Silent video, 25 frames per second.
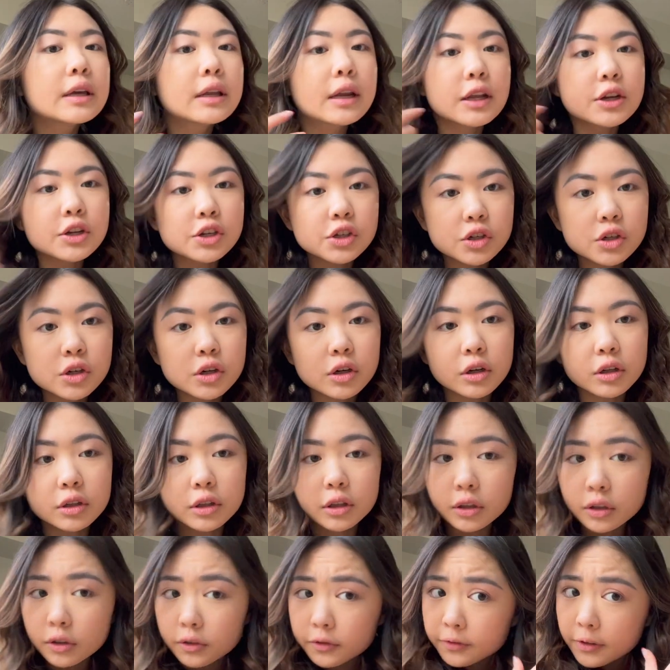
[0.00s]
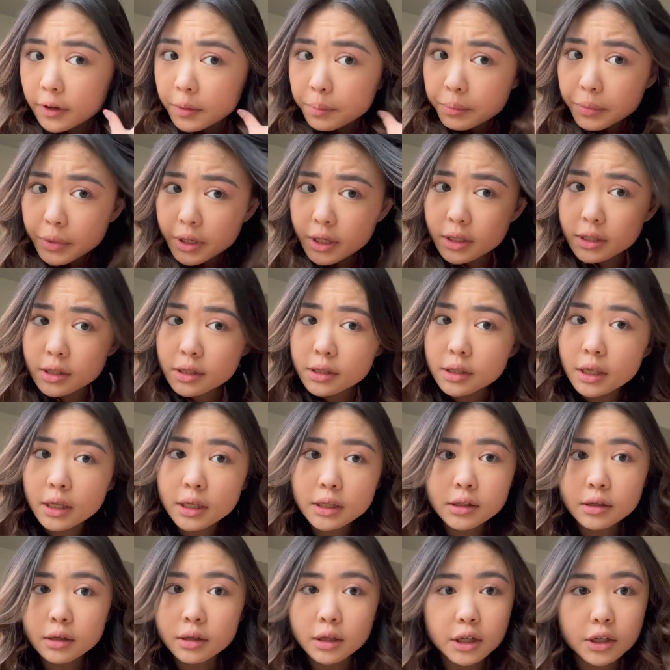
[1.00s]
and I just curled little front bits and
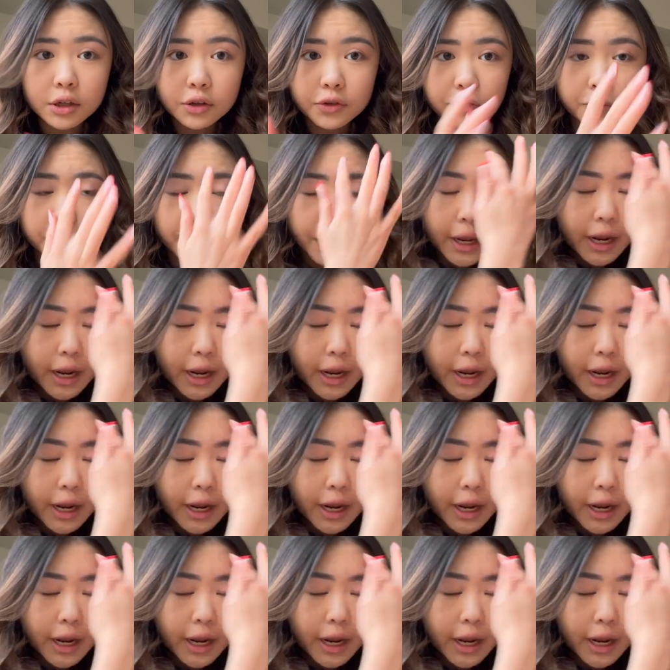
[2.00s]
that's all I do for my